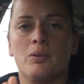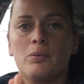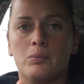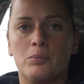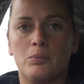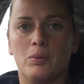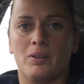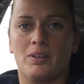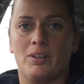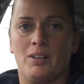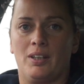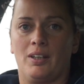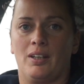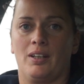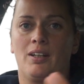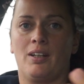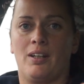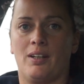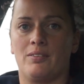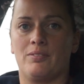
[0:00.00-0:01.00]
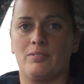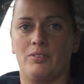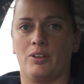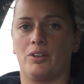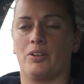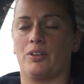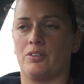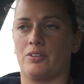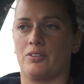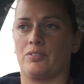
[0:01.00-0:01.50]
One thing I have
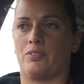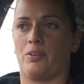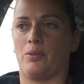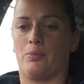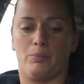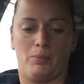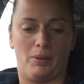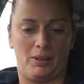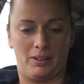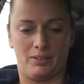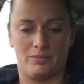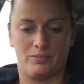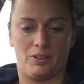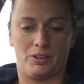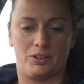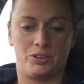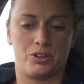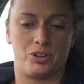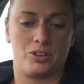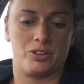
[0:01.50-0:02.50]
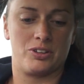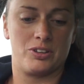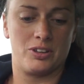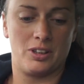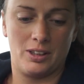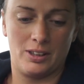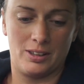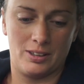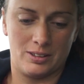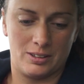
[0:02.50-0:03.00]
learned from my adventures
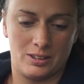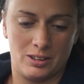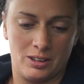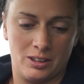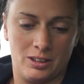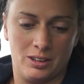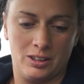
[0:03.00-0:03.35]
is